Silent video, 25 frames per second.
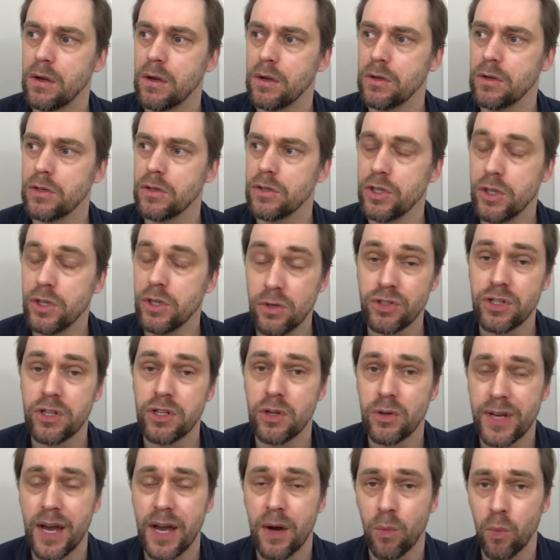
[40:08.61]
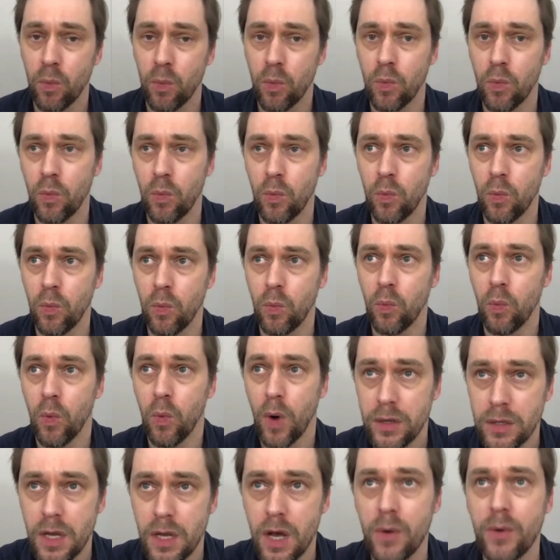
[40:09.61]
usually you'll get
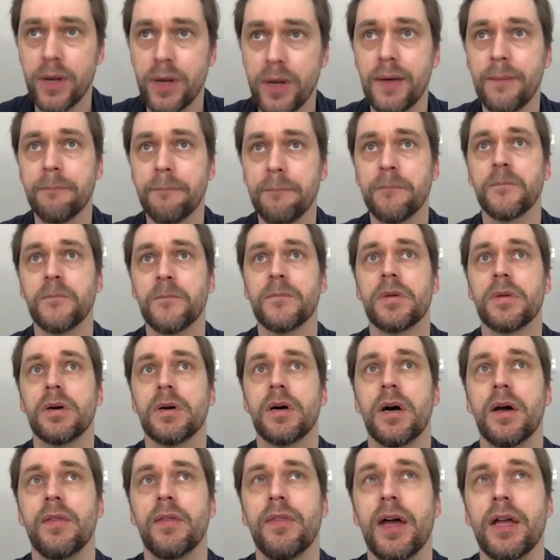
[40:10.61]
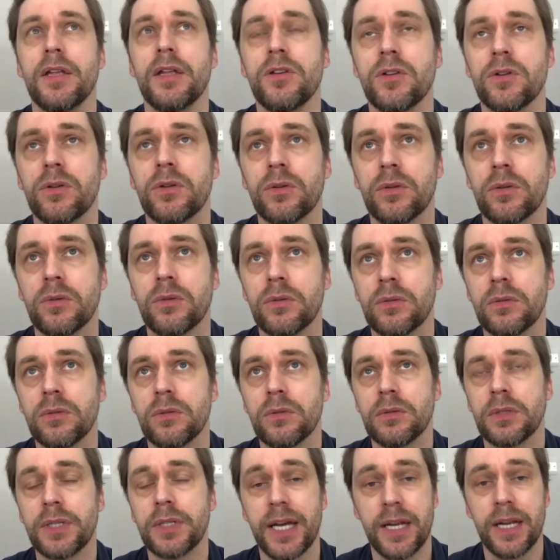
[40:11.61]
one go at it, and then
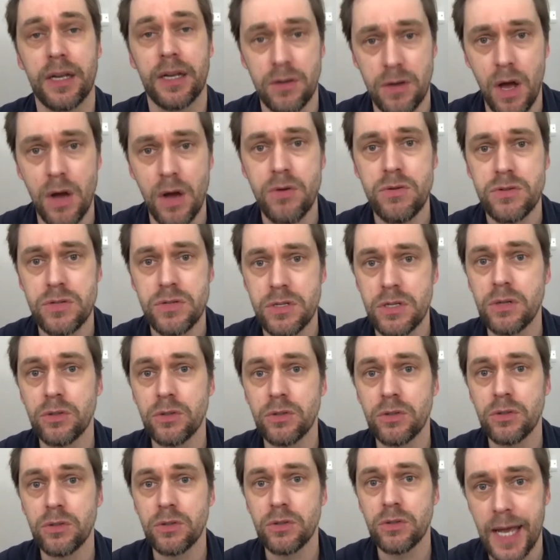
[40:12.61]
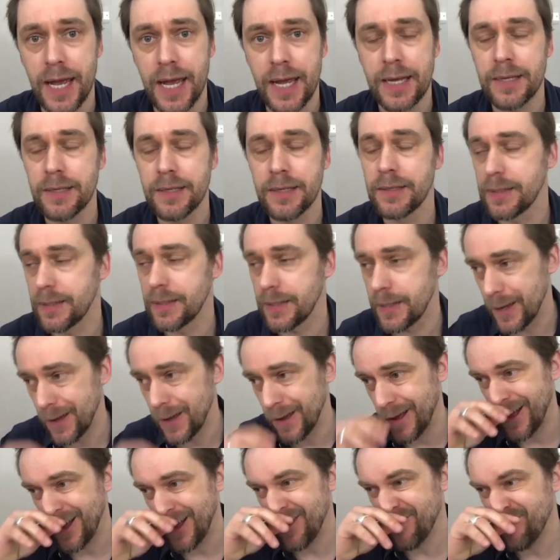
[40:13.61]
you'll get a note and you'll do it again.
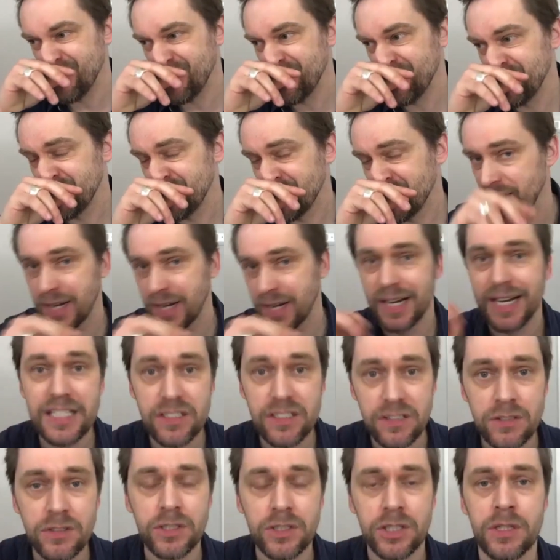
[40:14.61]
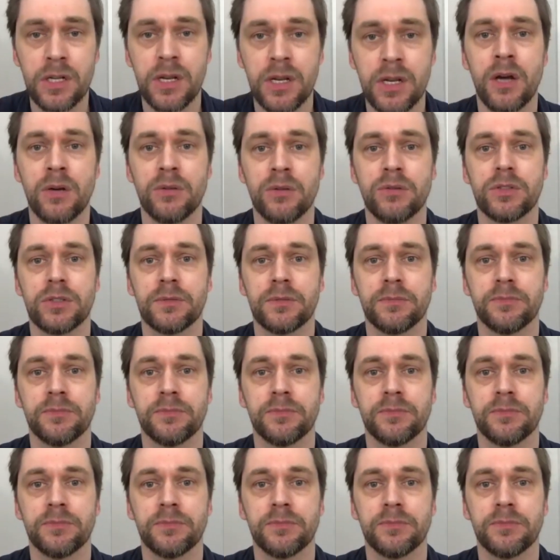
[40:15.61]
Listen to the note.